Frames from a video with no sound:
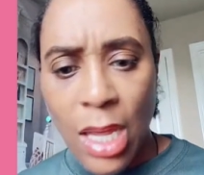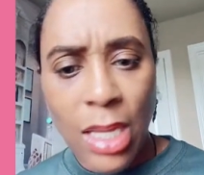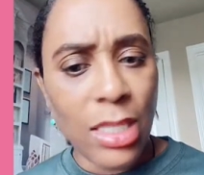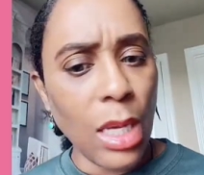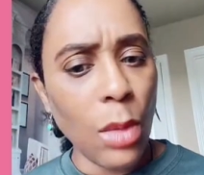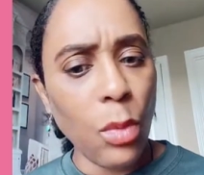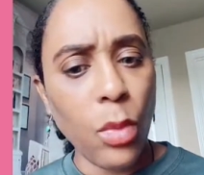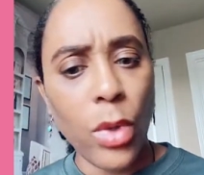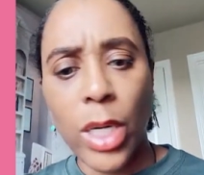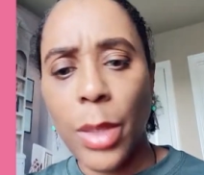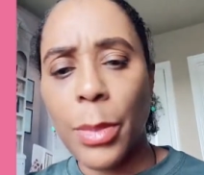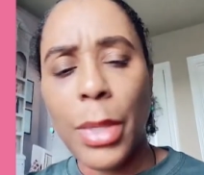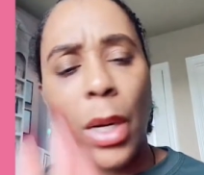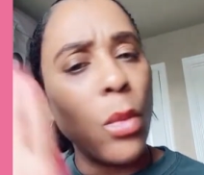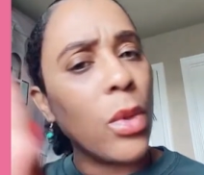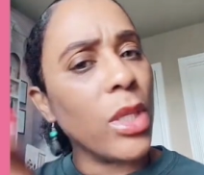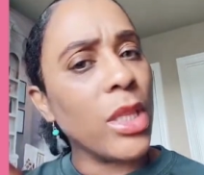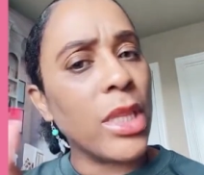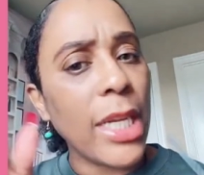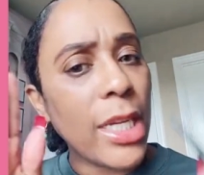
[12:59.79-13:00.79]
Stop worrying
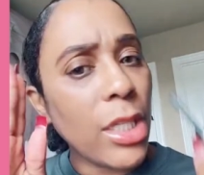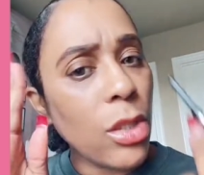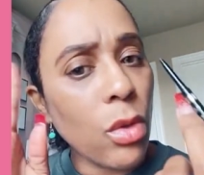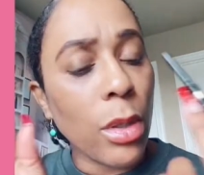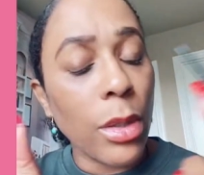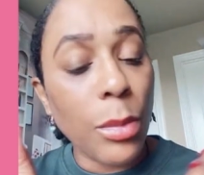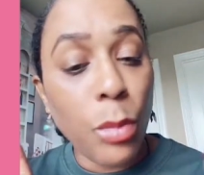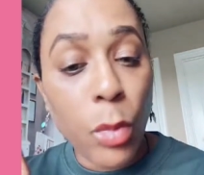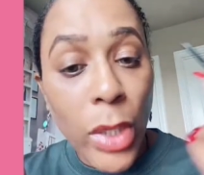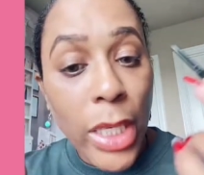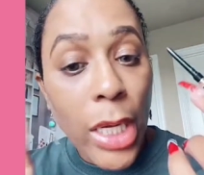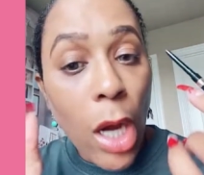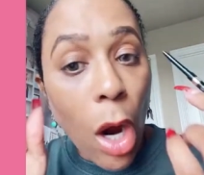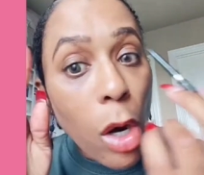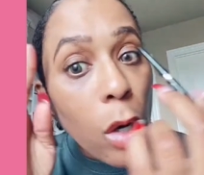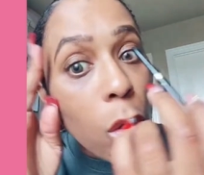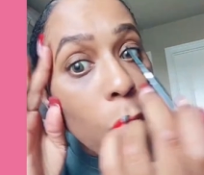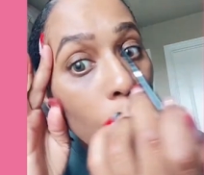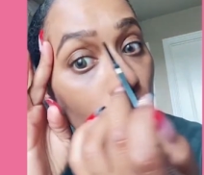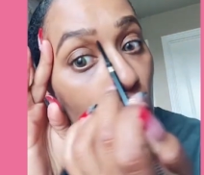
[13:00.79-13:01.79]
about what they doing. We
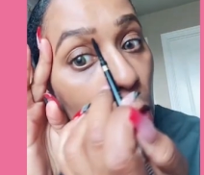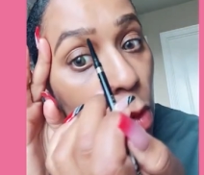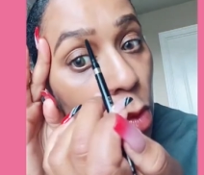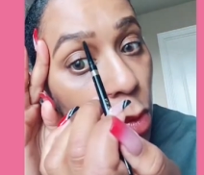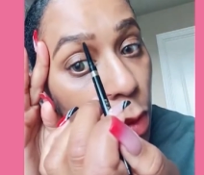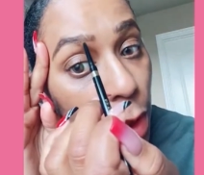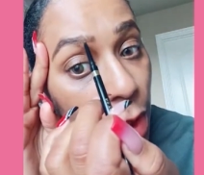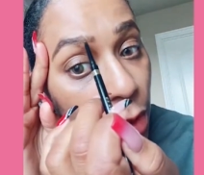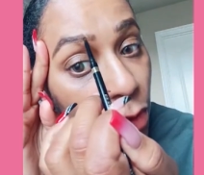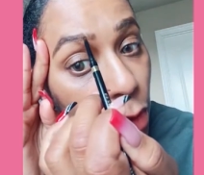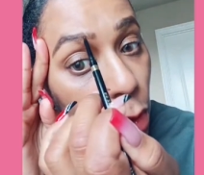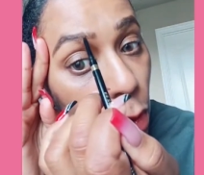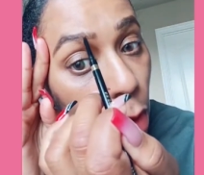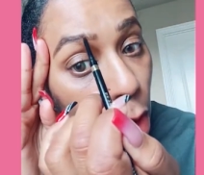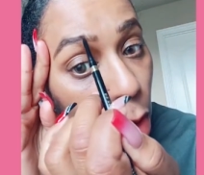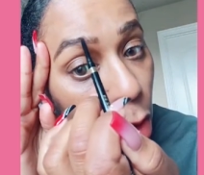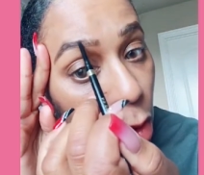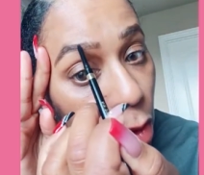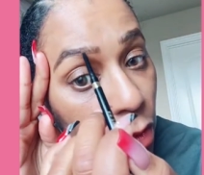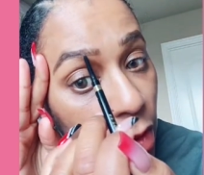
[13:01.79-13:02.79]
are grown. If you
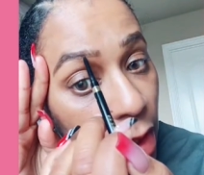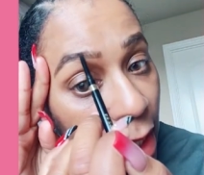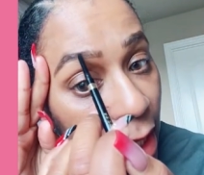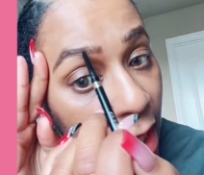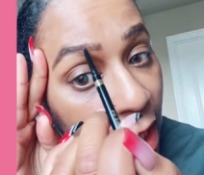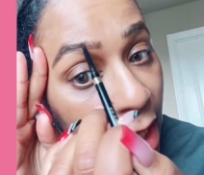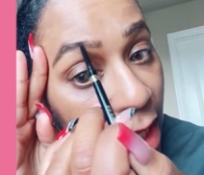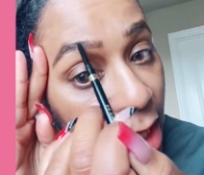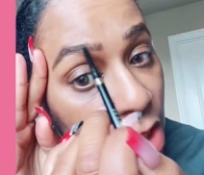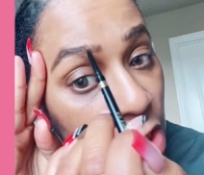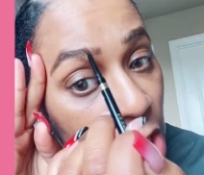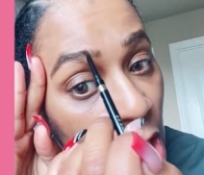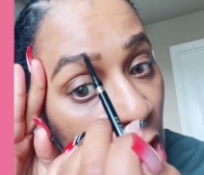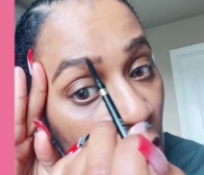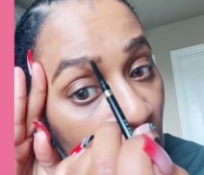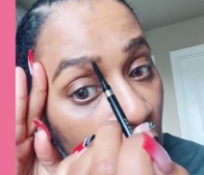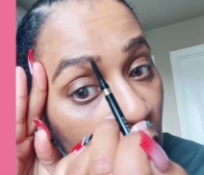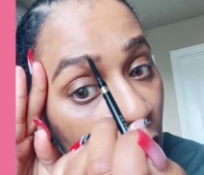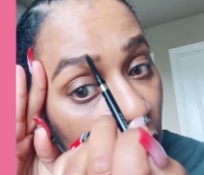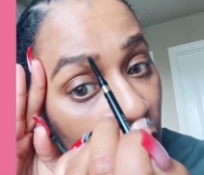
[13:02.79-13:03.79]
are over the age
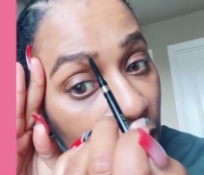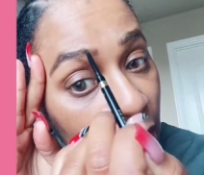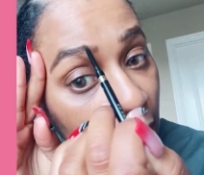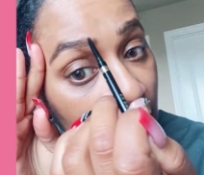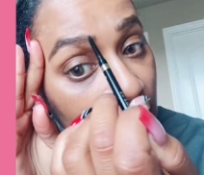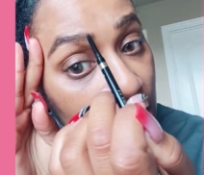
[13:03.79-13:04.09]
of